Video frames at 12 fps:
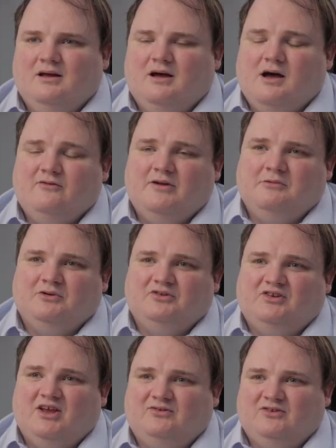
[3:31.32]
I think
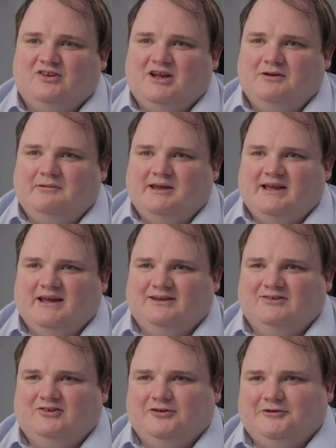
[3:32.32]
what's next for Teleregain
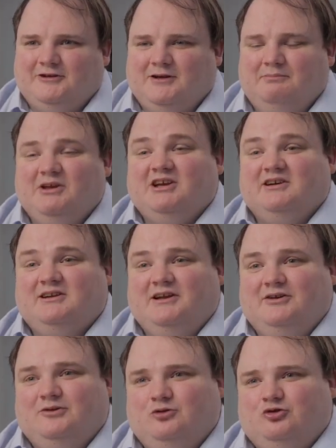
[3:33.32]
is doing a bigger
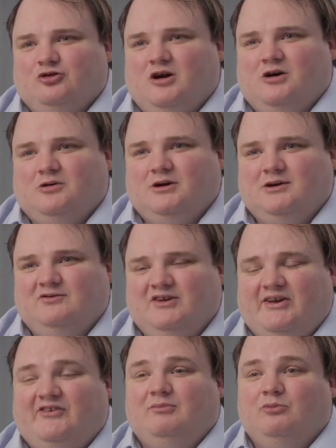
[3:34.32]
clinical trial, hopefully
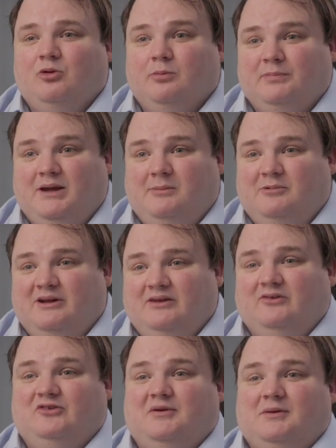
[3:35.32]
getting more people
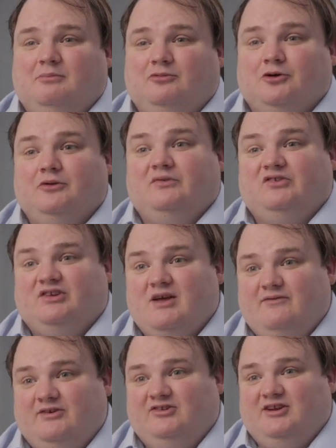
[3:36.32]
in so you can prove its
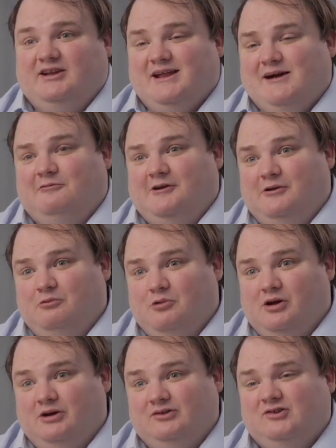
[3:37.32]
efficacy and how well it
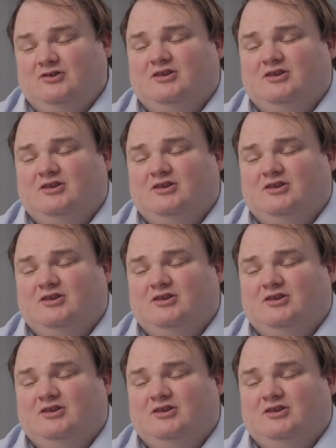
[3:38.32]
works.